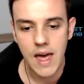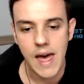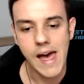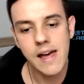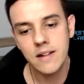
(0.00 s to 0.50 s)

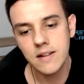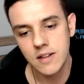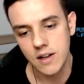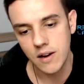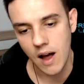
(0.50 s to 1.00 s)
and
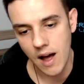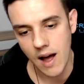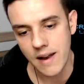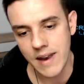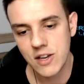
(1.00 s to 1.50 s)
the
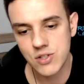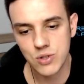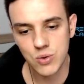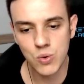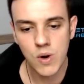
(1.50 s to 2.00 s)
next
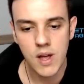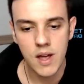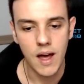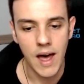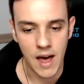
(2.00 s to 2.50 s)
two
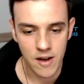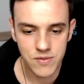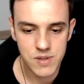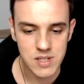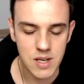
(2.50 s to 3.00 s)

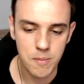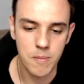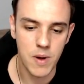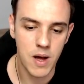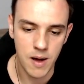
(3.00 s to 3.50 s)
have
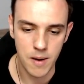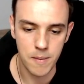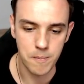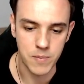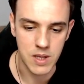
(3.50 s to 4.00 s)
some
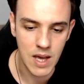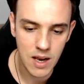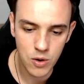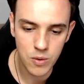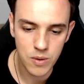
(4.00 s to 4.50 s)
um,
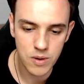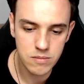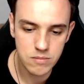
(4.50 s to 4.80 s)
yellow